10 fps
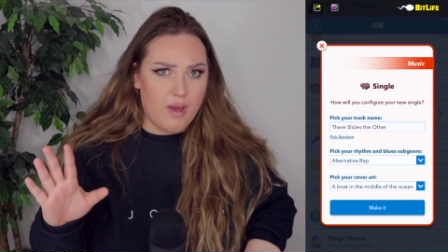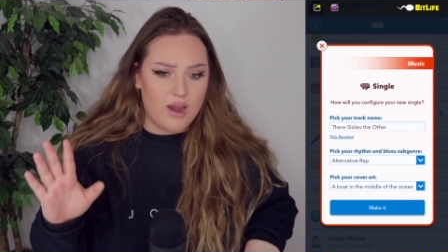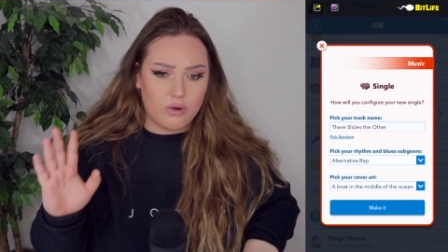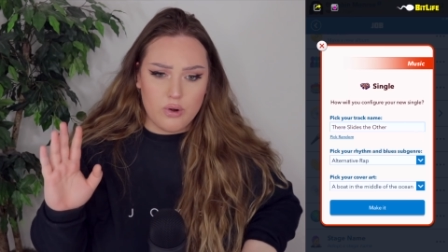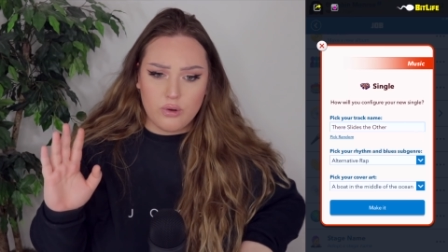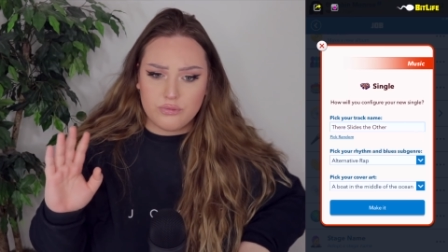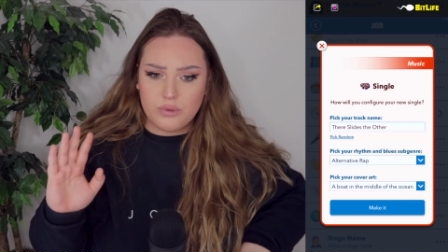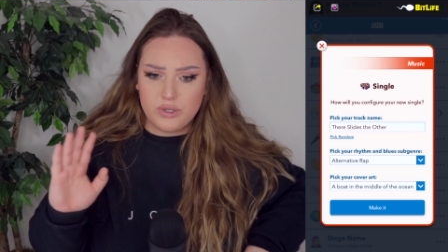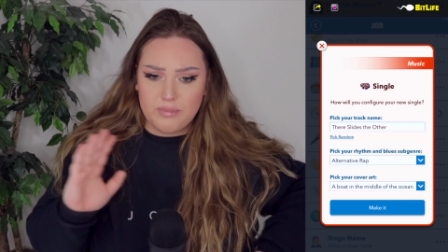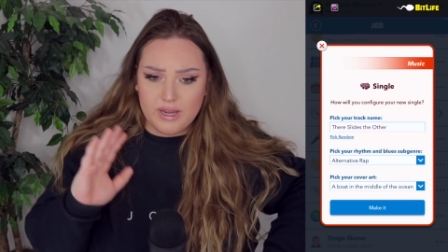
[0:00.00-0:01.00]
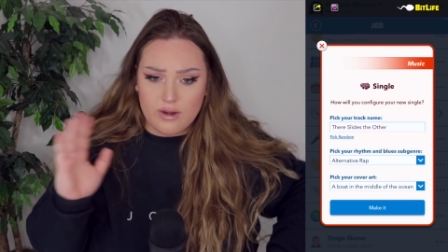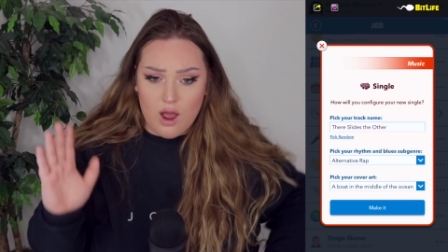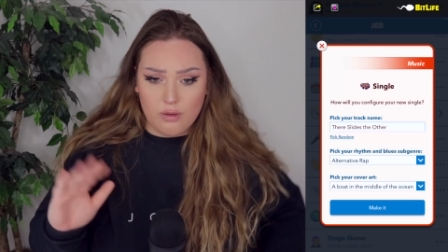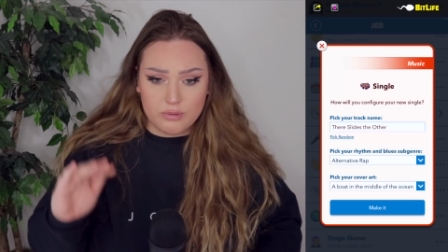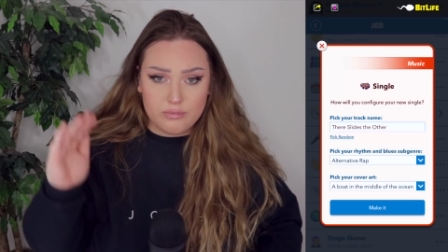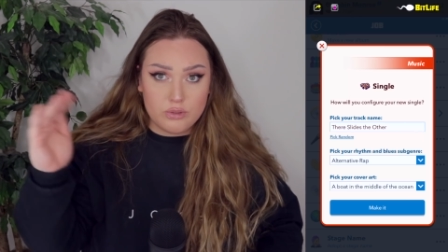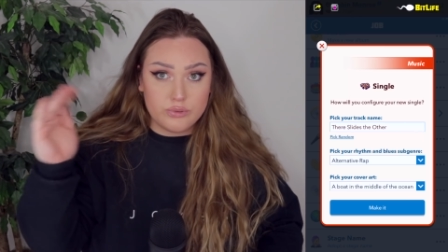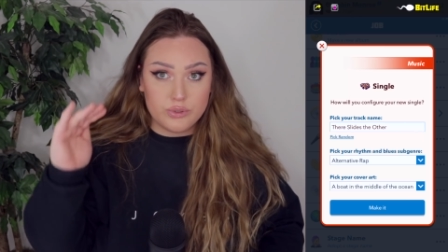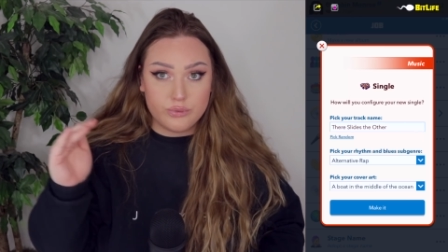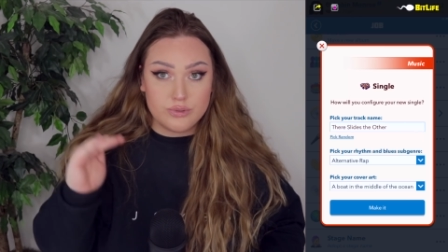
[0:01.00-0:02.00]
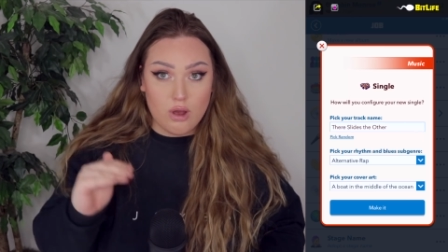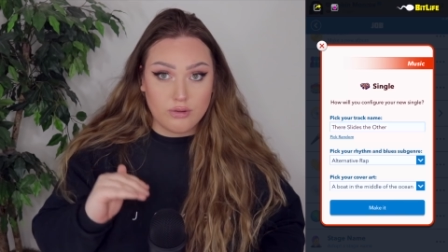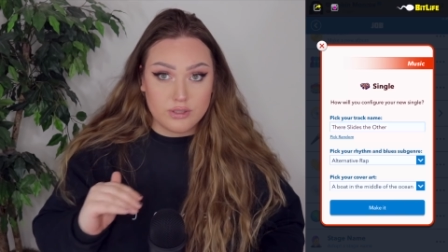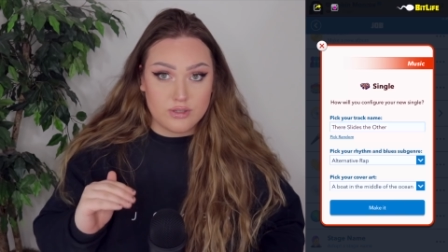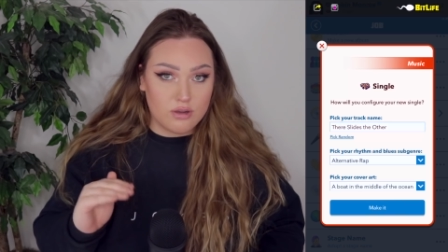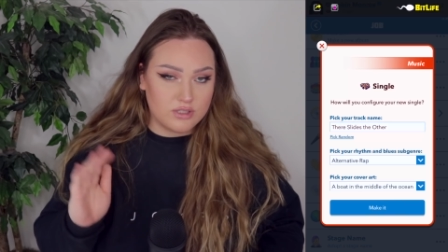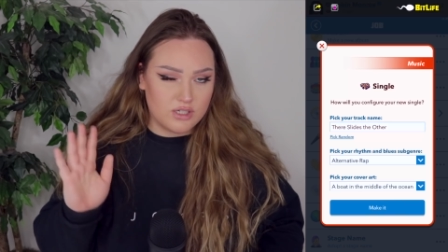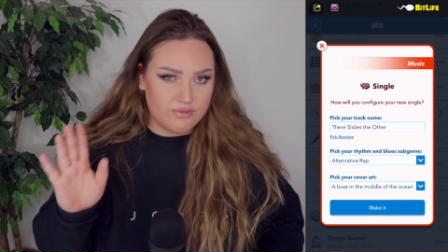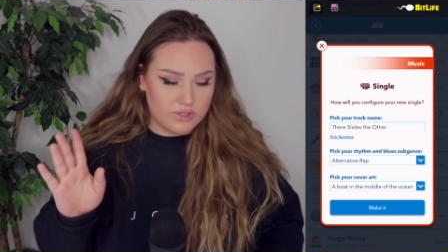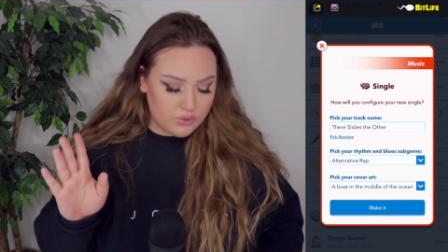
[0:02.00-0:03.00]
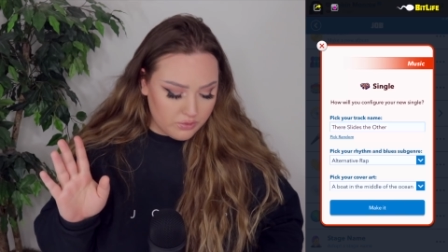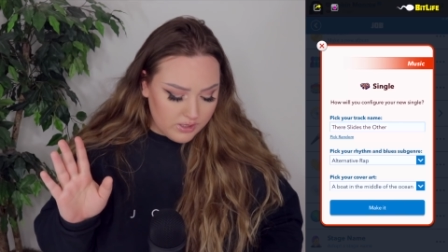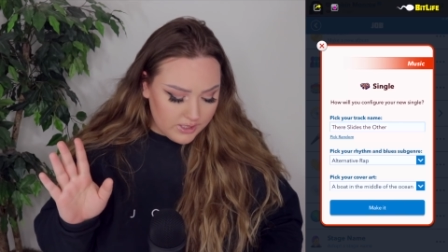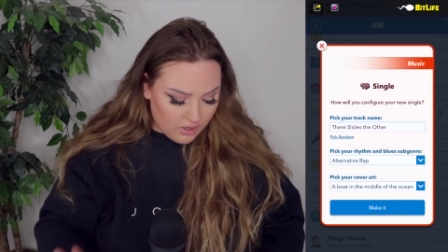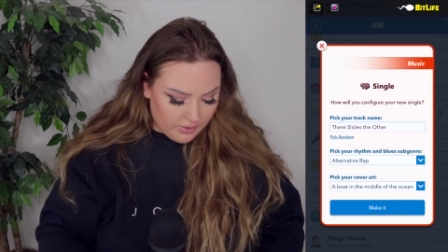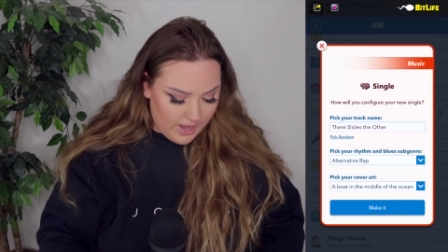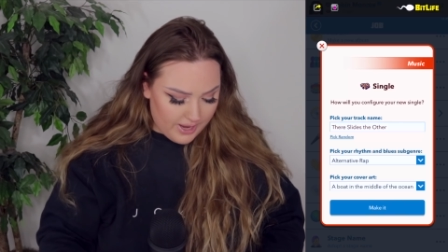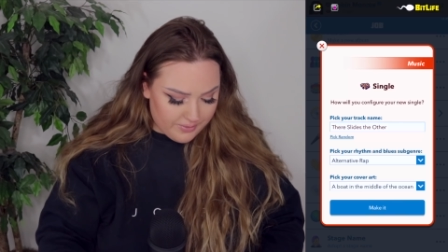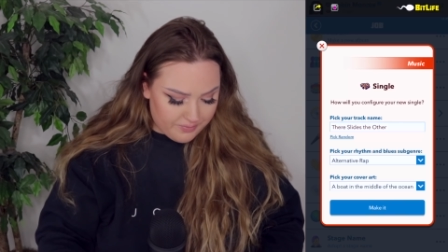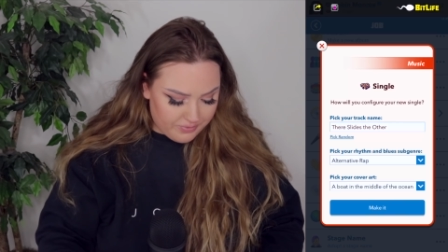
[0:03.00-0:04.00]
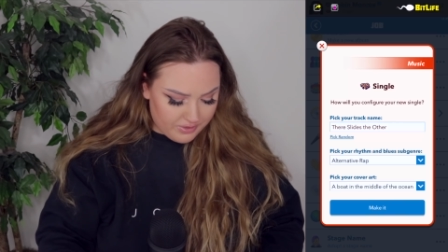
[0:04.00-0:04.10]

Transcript: I don't know if when you make an album, you choose all the songs individually. Okay.